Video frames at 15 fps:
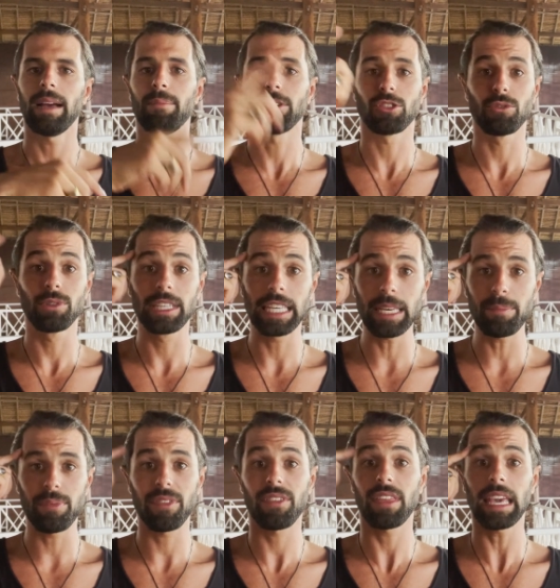but you
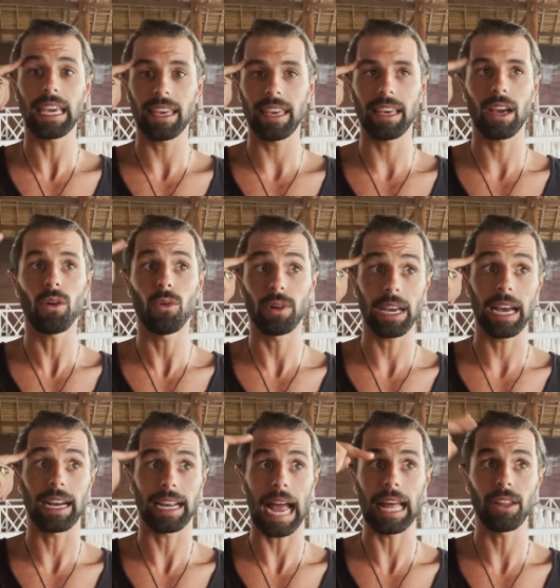keep thinking, oh, okay,
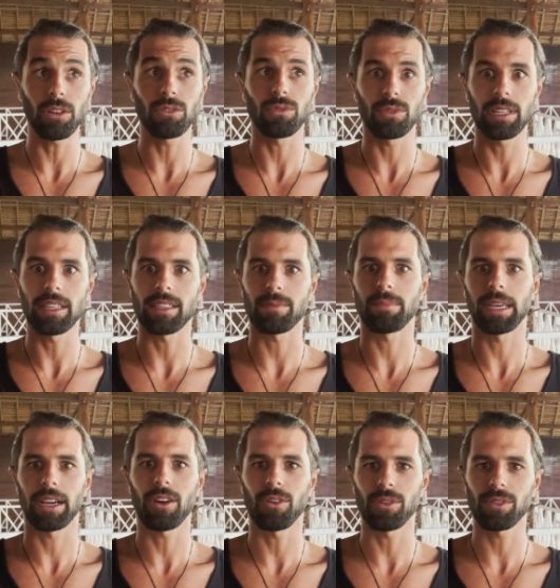I cannot do this,
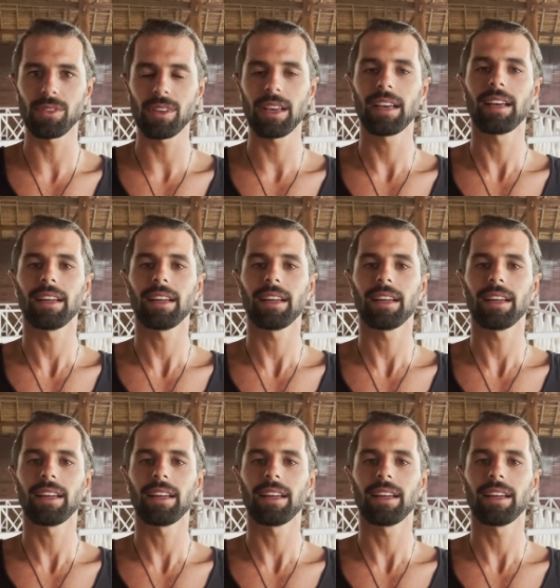because